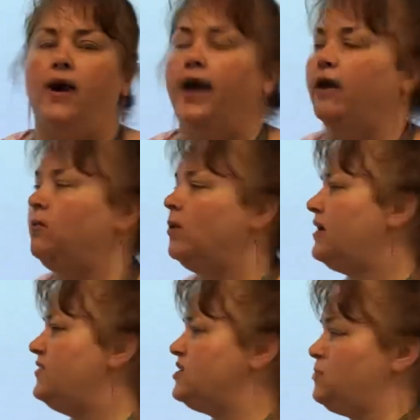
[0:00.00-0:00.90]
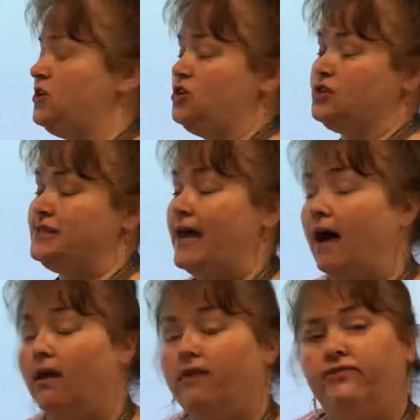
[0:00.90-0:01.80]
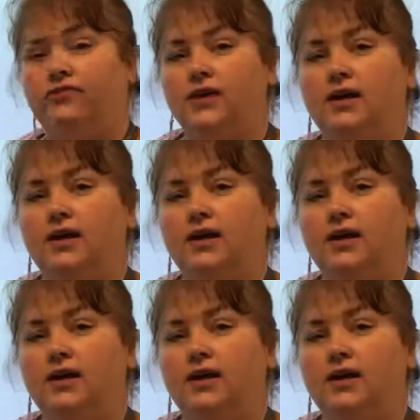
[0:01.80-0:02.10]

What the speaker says: and work this one yourself,